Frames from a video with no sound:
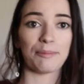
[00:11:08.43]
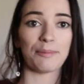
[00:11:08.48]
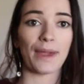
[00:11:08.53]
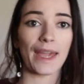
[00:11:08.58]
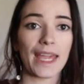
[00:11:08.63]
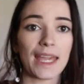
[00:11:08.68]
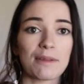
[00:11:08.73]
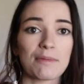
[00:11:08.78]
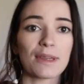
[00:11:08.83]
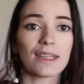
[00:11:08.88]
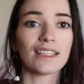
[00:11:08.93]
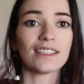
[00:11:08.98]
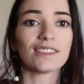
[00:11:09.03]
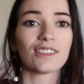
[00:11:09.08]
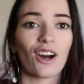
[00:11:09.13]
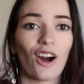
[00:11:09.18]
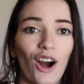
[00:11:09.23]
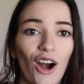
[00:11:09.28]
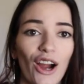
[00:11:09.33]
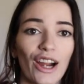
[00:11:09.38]

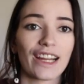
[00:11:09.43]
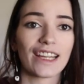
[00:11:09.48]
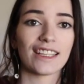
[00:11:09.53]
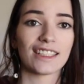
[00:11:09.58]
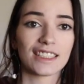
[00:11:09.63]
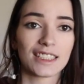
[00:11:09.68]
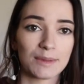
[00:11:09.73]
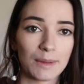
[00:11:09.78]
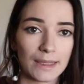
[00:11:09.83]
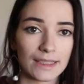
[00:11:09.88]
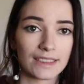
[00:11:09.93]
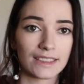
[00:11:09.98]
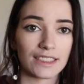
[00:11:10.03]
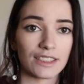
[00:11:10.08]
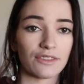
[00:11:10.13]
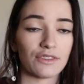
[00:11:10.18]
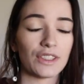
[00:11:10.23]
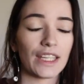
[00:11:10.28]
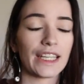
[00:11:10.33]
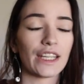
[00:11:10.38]
babies are
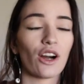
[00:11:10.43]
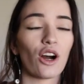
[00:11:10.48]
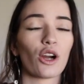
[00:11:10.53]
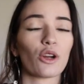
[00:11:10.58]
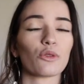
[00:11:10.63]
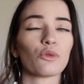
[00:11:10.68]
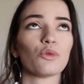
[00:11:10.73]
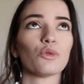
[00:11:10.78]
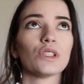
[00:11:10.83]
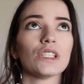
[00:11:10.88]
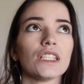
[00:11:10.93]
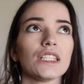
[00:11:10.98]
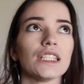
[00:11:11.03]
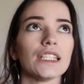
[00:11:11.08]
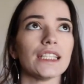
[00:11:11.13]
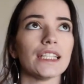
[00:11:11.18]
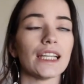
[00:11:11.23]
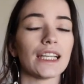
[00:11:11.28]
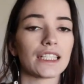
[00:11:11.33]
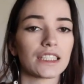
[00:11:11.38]
expensive. They are
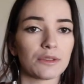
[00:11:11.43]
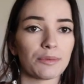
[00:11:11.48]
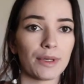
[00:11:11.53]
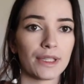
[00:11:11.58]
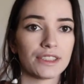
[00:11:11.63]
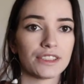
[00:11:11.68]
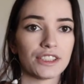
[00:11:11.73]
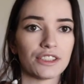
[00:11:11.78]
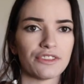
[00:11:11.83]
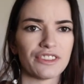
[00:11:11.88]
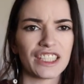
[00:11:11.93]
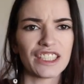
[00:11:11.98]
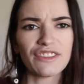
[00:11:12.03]
really expensive.